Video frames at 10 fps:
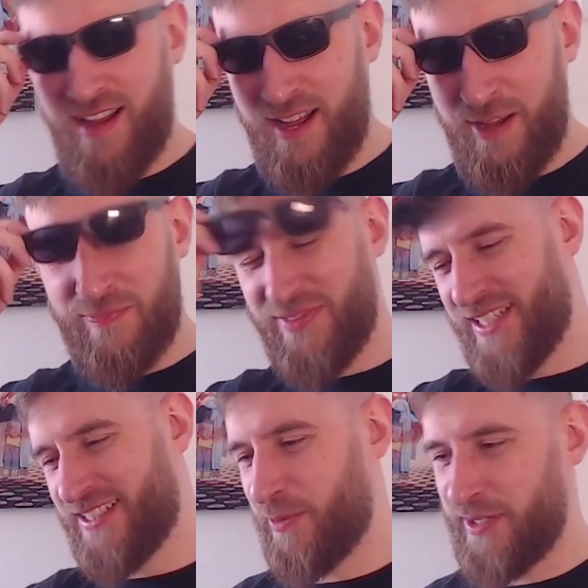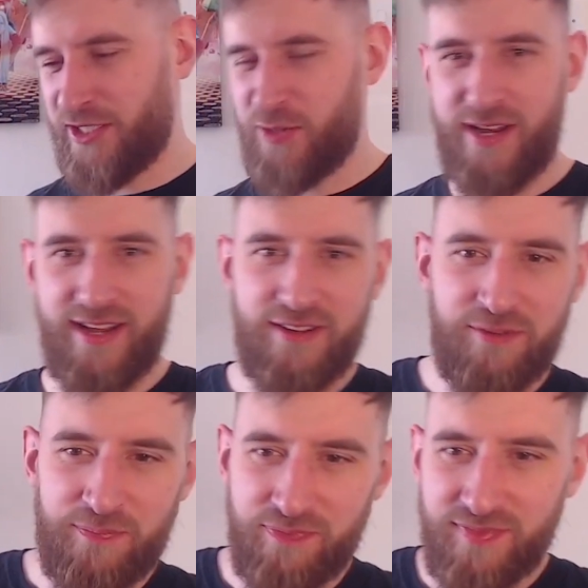Um, let's stop being a twat now.
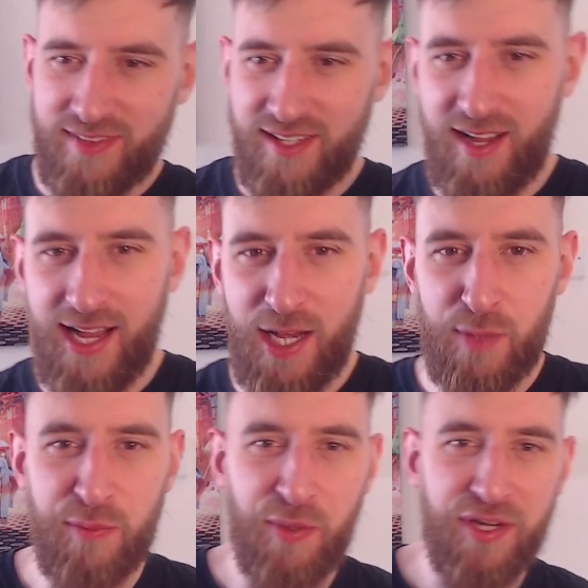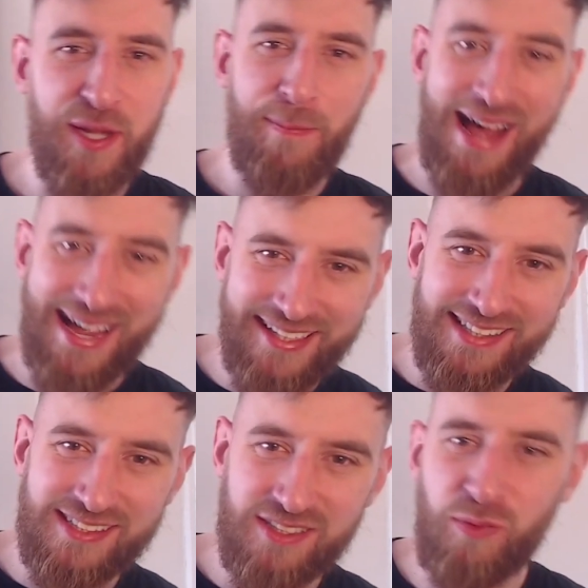Hello, everybody. I'm
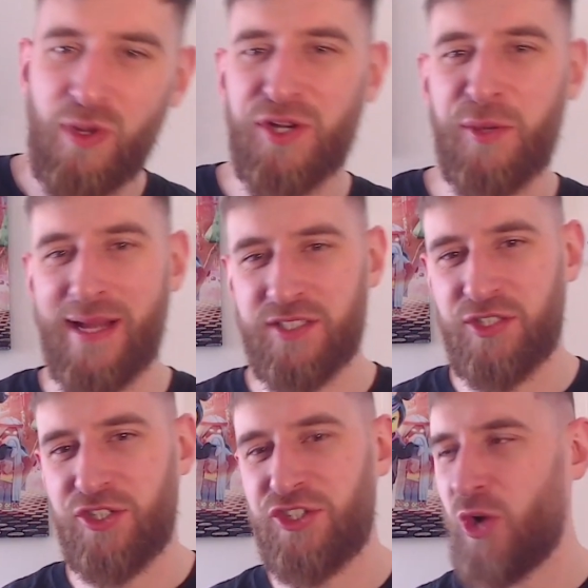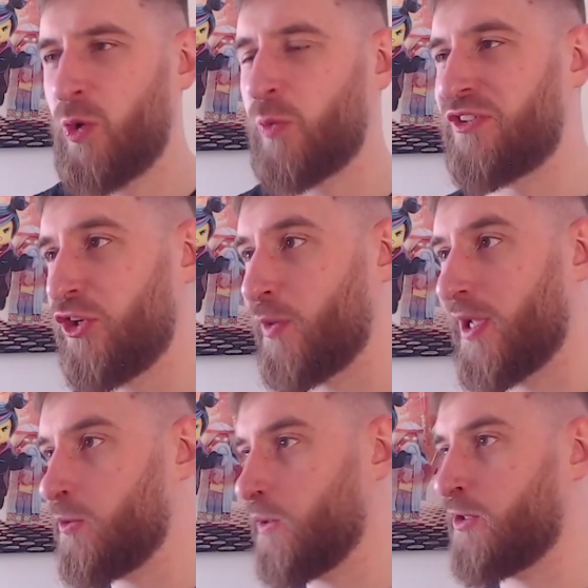Packetson, and welcome back to the show. What we do
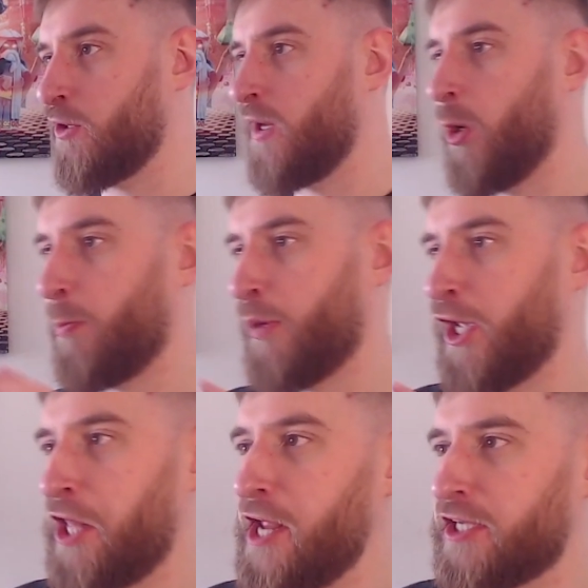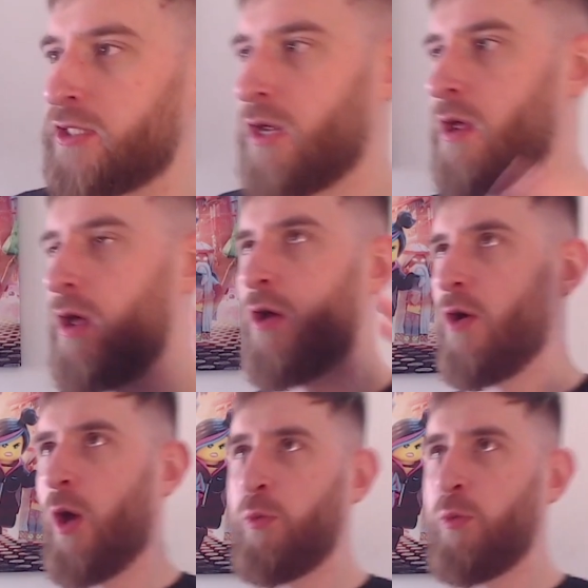here, we do a little bit of this, and